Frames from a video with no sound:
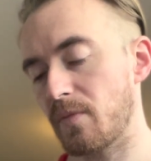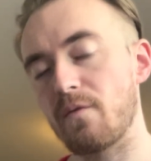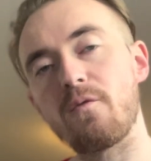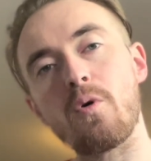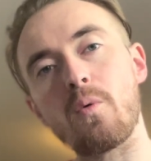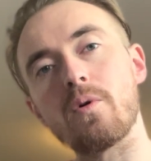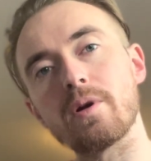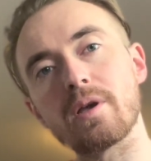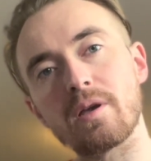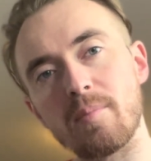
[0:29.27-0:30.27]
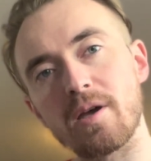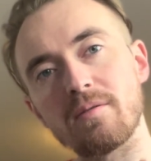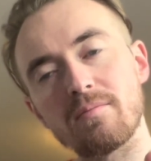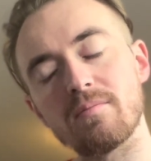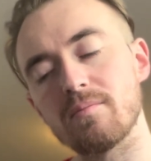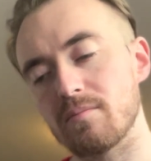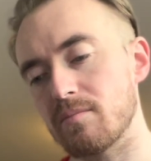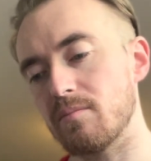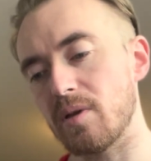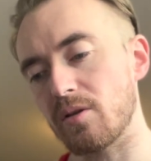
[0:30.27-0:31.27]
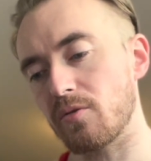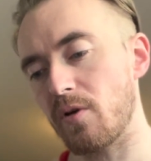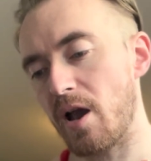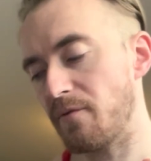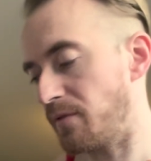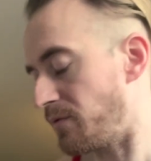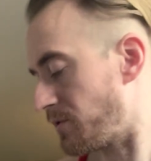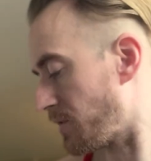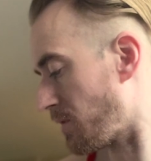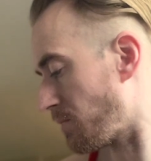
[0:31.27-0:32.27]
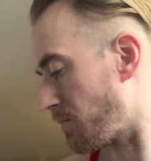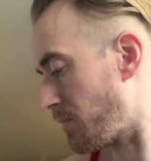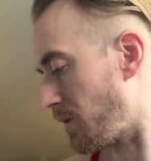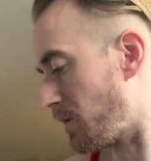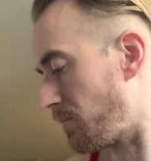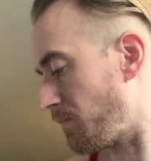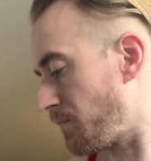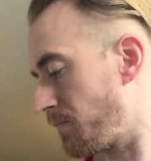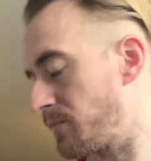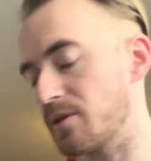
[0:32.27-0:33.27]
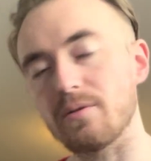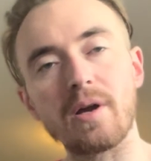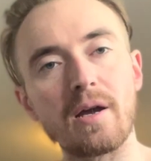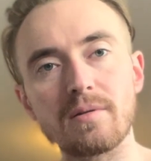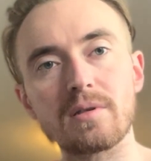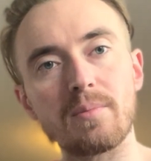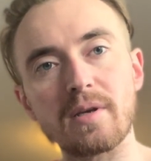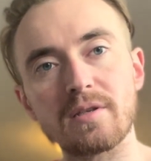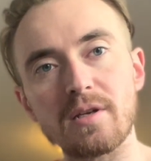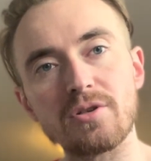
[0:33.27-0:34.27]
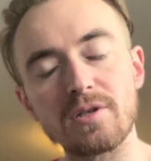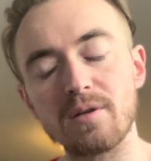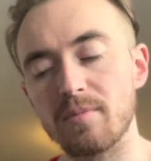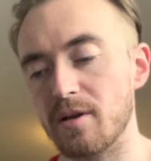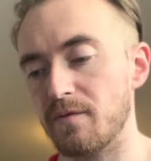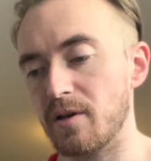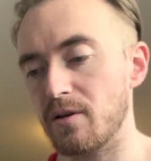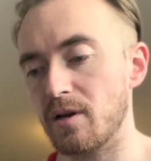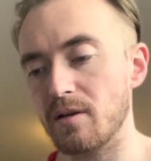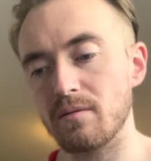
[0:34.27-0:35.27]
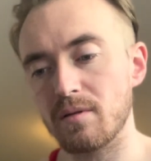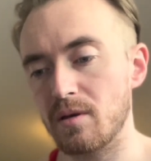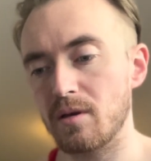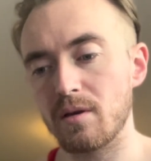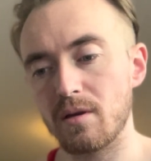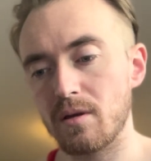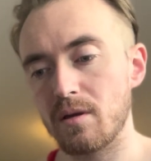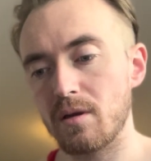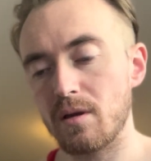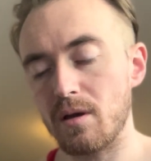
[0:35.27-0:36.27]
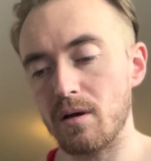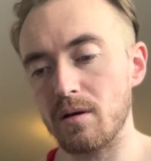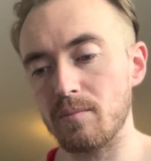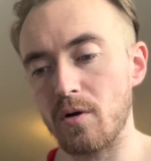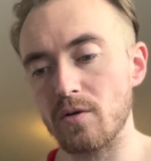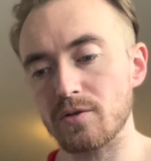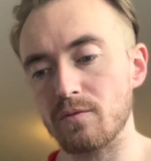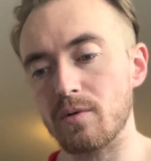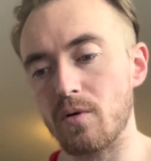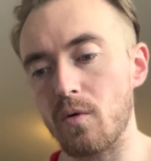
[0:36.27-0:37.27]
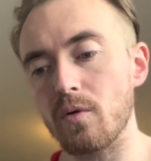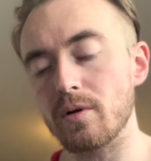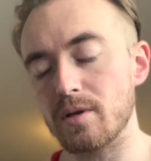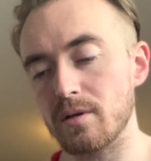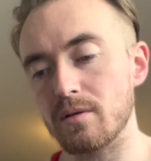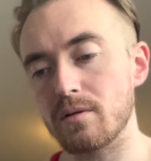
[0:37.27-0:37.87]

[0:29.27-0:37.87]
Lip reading: Forewarning, it might be a little graphic for some. Still got some of my stitches in, but I figured I'd also record and